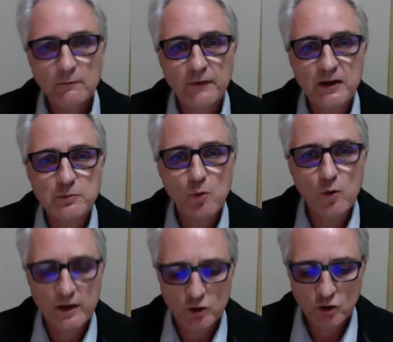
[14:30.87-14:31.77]
its
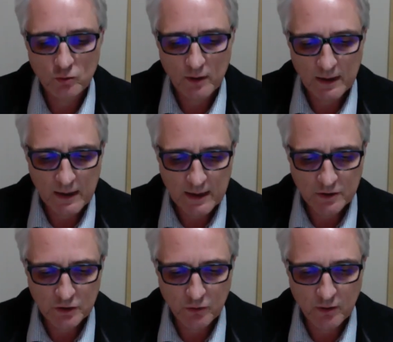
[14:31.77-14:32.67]
mortgage
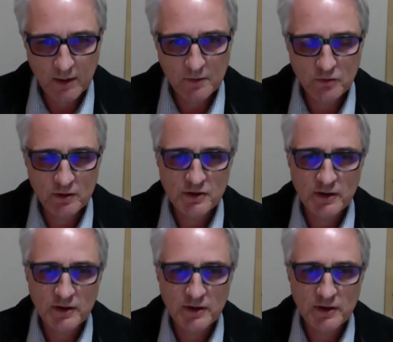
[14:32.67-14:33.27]
against Graham and Teresa.